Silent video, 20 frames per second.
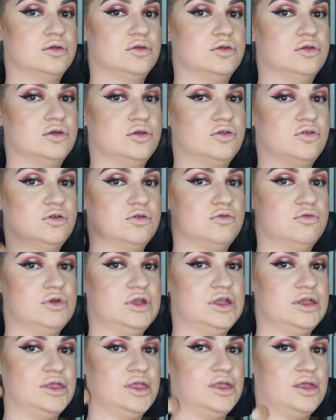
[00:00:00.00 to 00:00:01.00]
just to
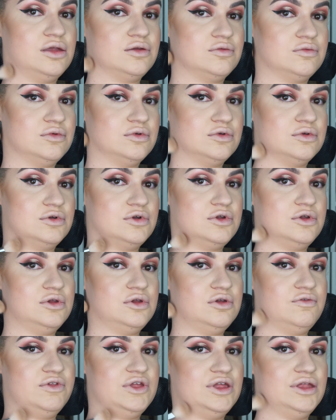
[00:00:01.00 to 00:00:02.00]
really
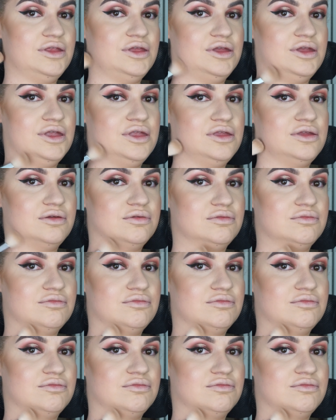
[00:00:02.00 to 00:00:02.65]
carve that line.